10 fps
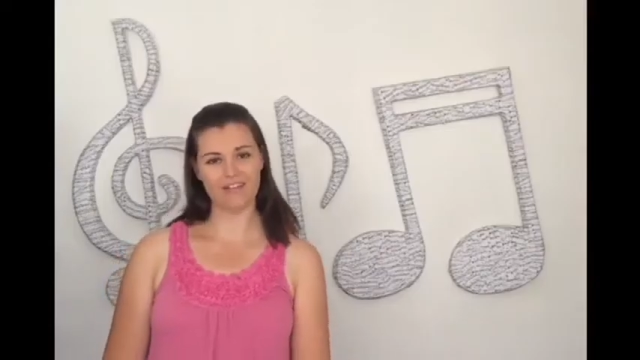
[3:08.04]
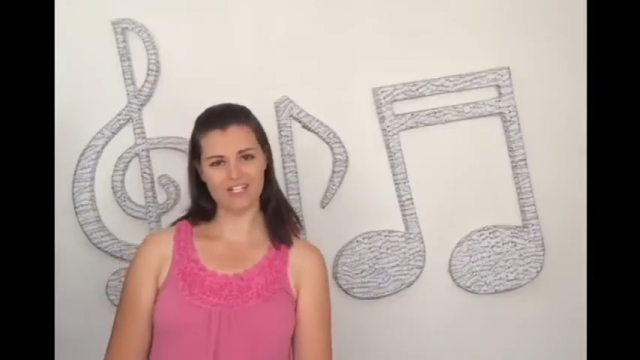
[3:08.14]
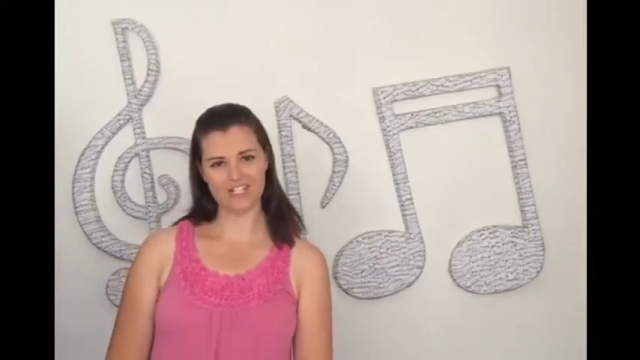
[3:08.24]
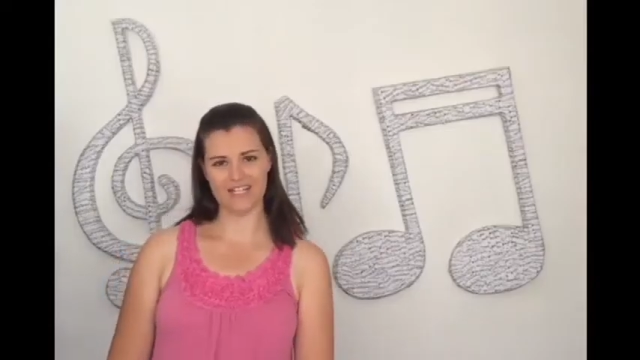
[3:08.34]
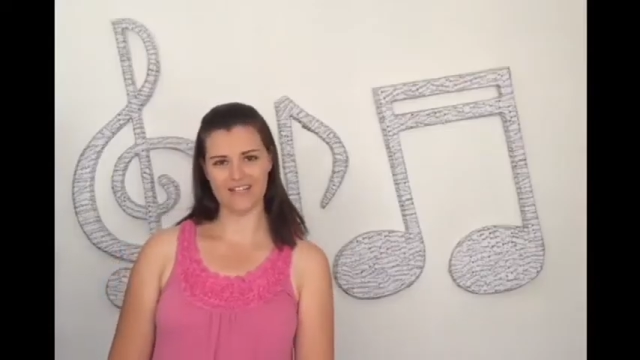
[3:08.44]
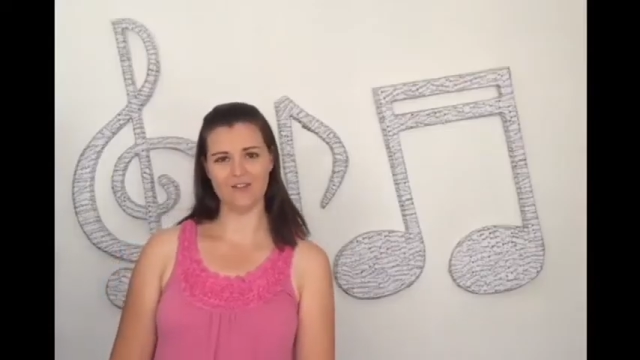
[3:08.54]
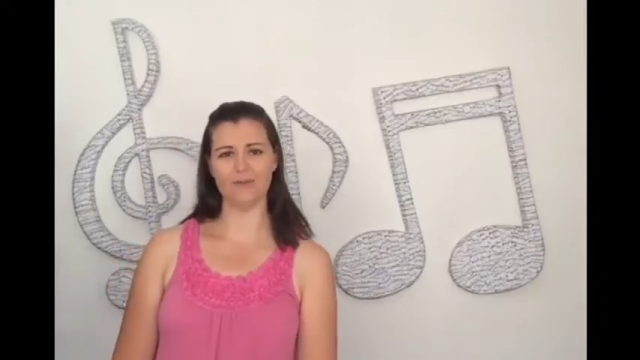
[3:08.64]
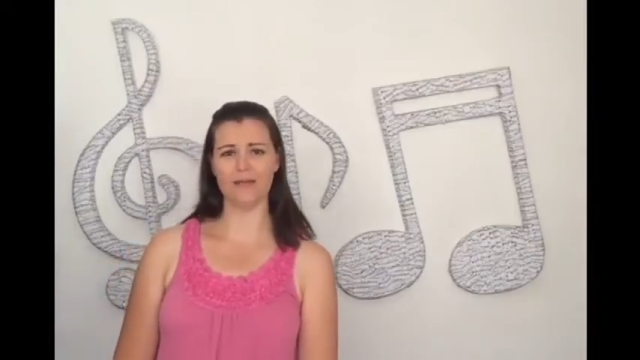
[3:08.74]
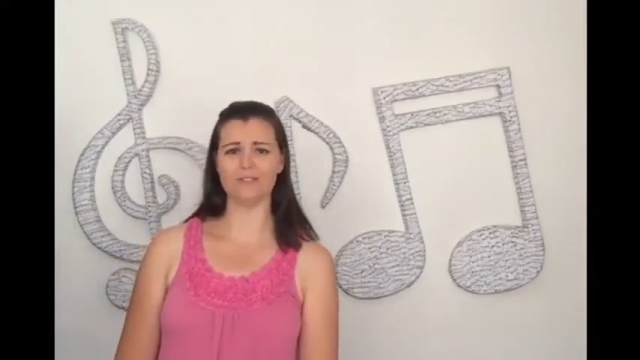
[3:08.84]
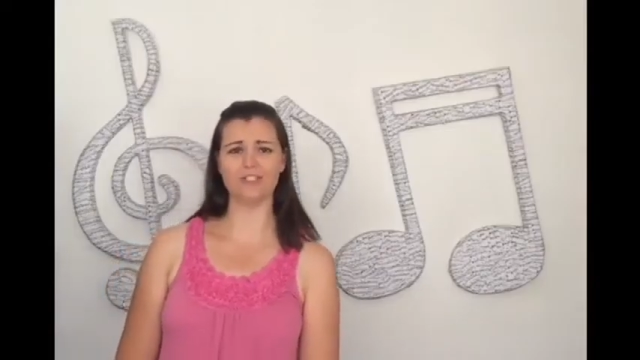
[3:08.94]
Eventually,
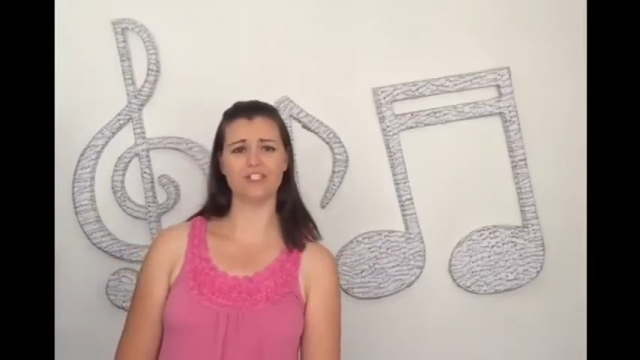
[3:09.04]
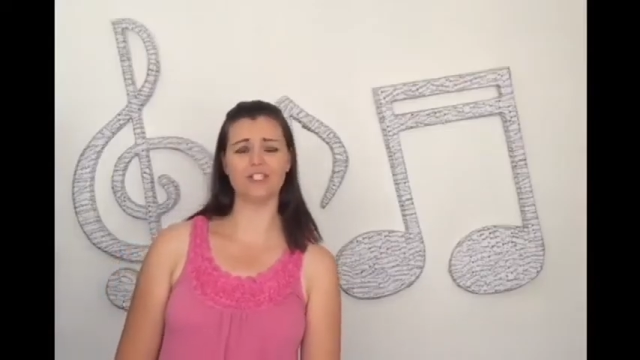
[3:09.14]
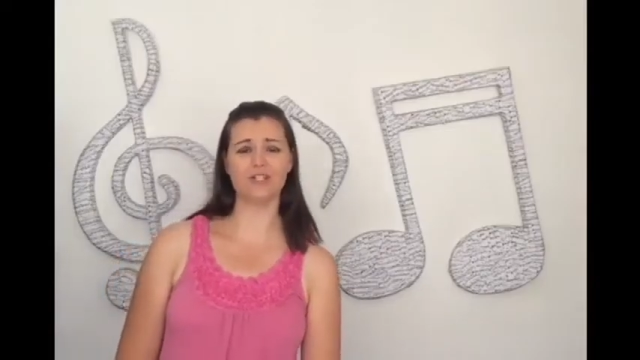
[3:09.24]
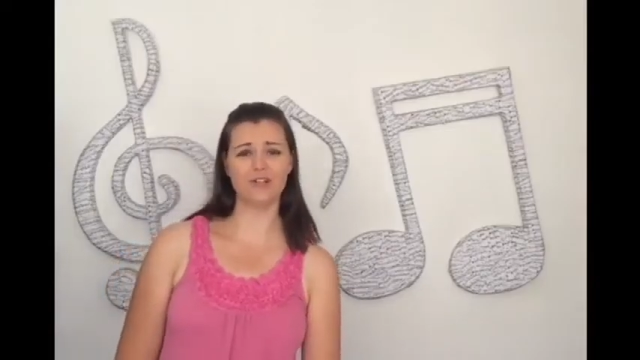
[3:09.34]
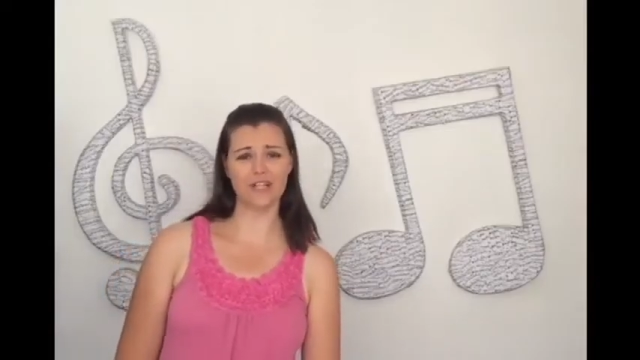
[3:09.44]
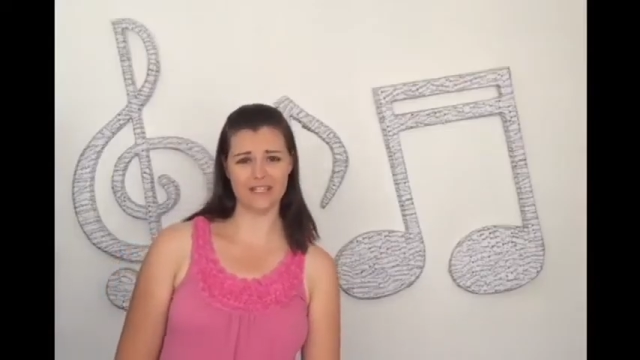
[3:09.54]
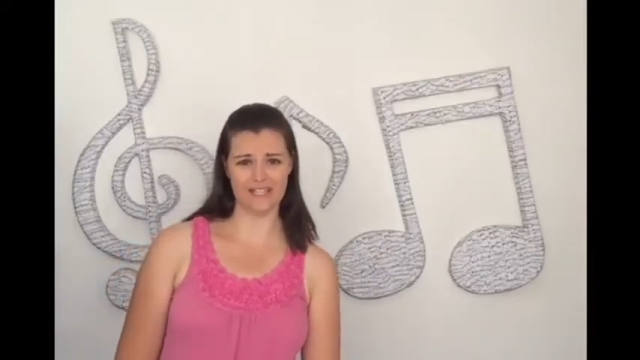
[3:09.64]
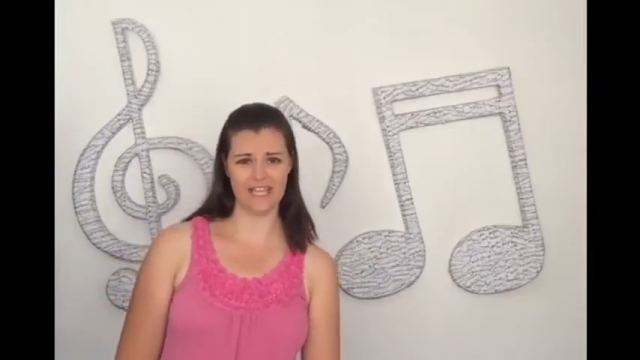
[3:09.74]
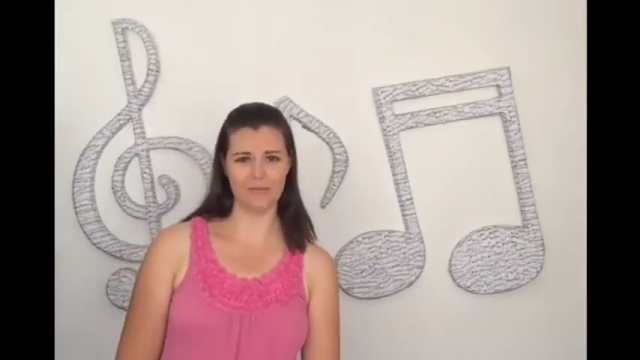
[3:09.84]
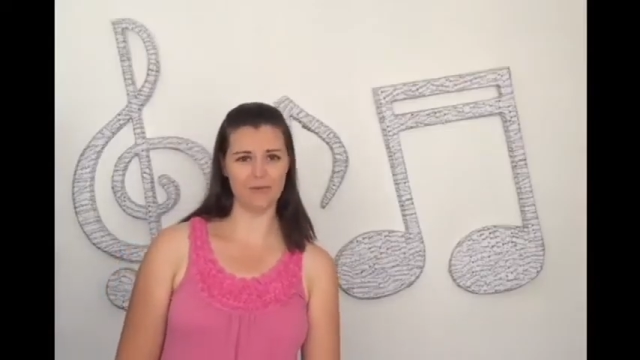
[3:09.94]
you'll be able to just look at
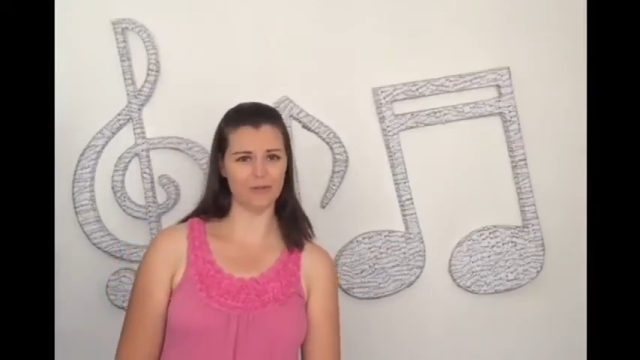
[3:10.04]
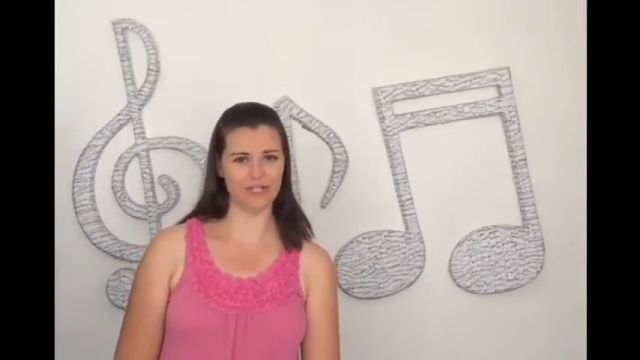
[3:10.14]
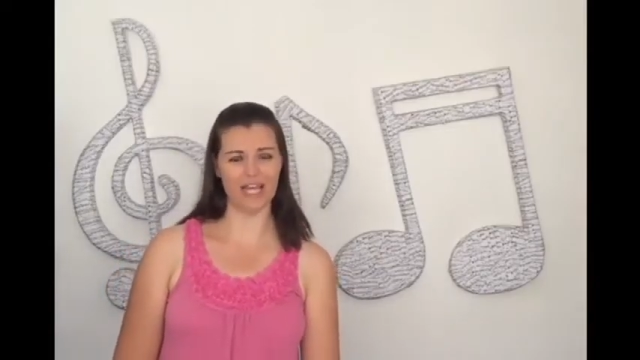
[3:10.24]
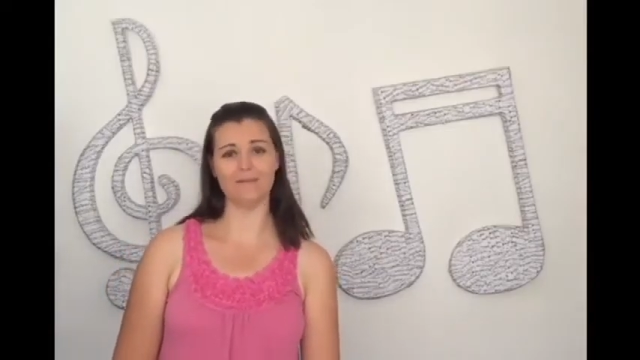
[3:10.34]
the keyboard